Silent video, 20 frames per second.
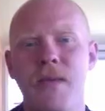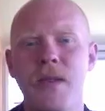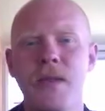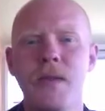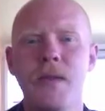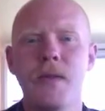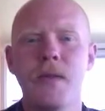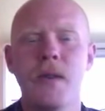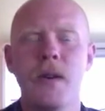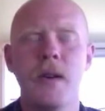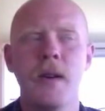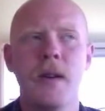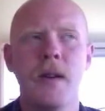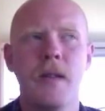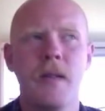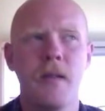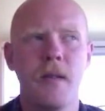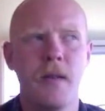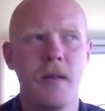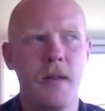you
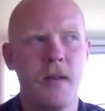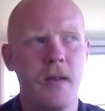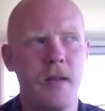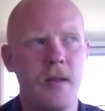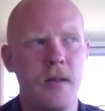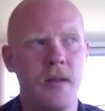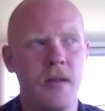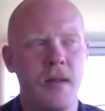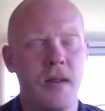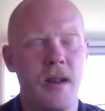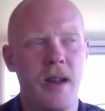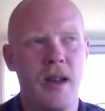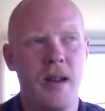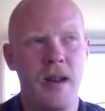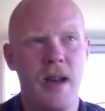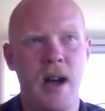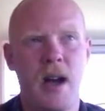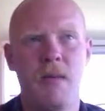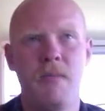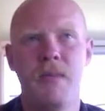an
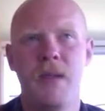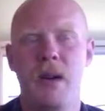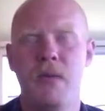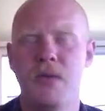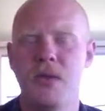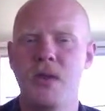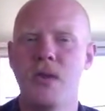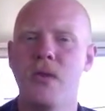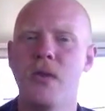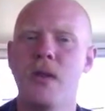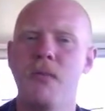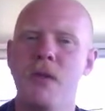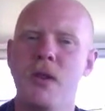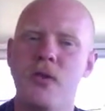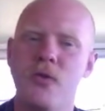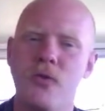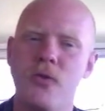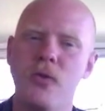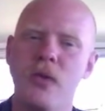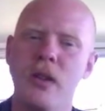album that was going to be
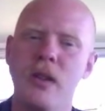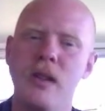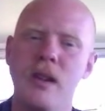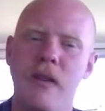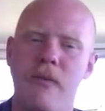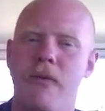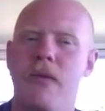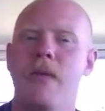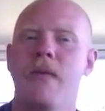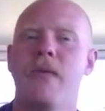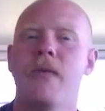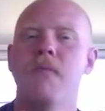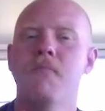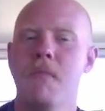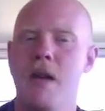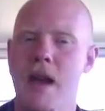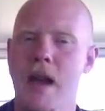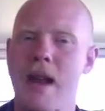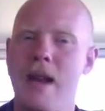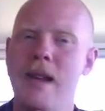truly different from
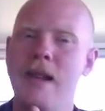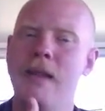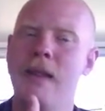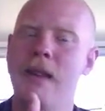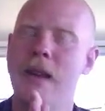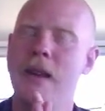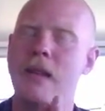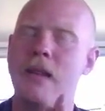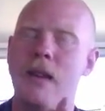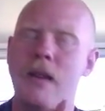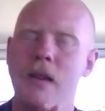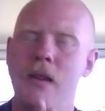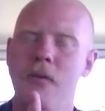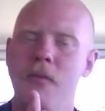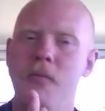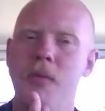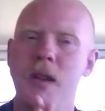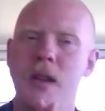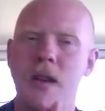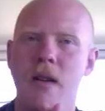anything that
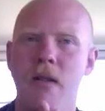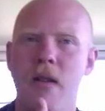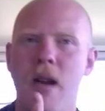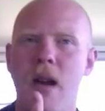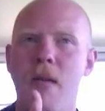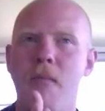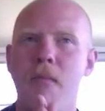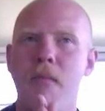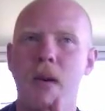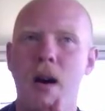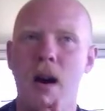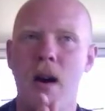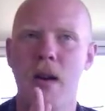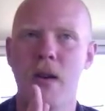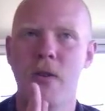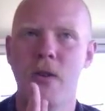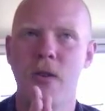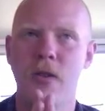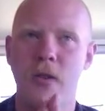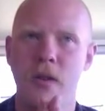you'd be hearing a
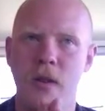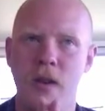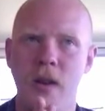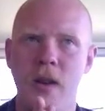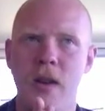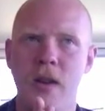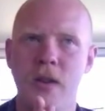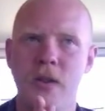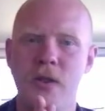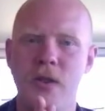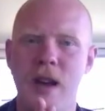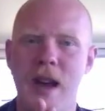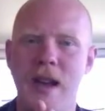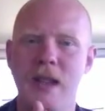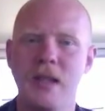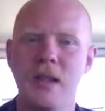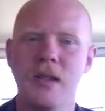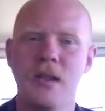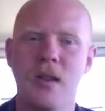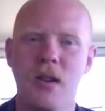modern jazz
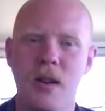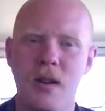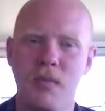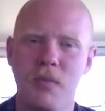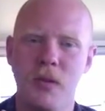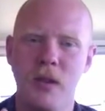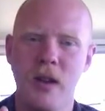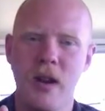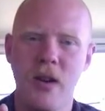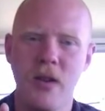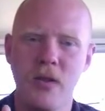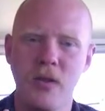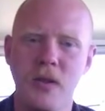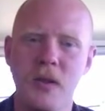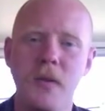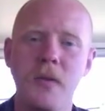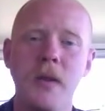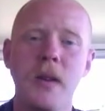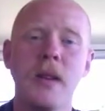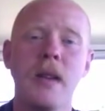guitar player
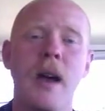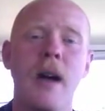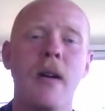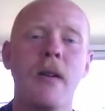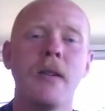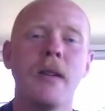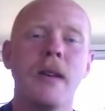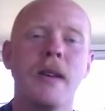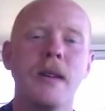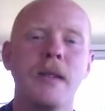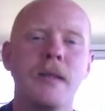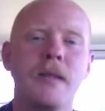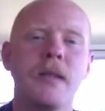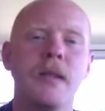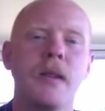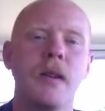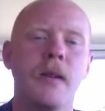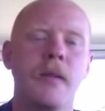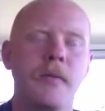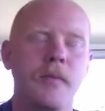doing nowadays.
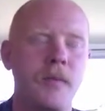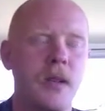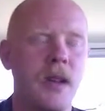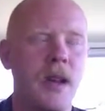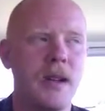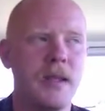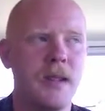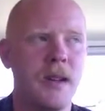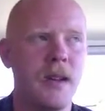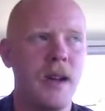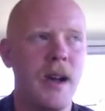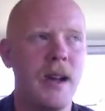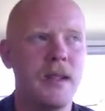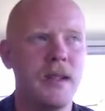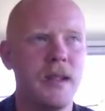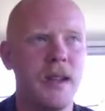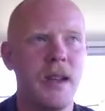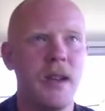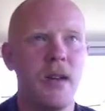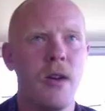You
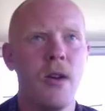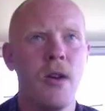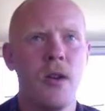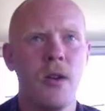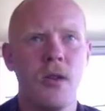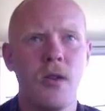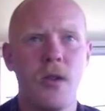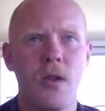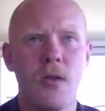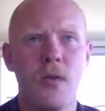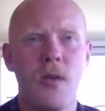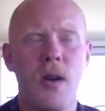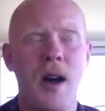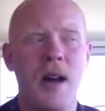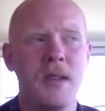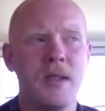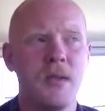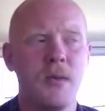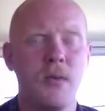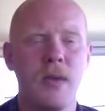guys like Kurt
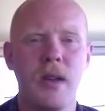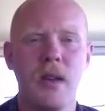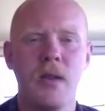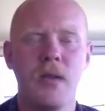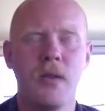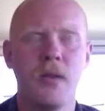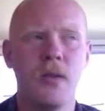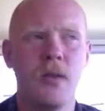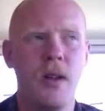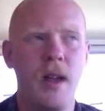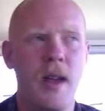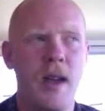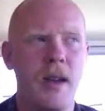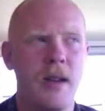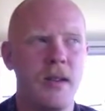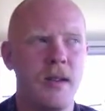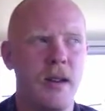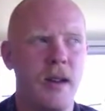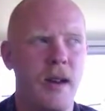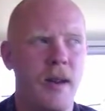Rosenwinkel and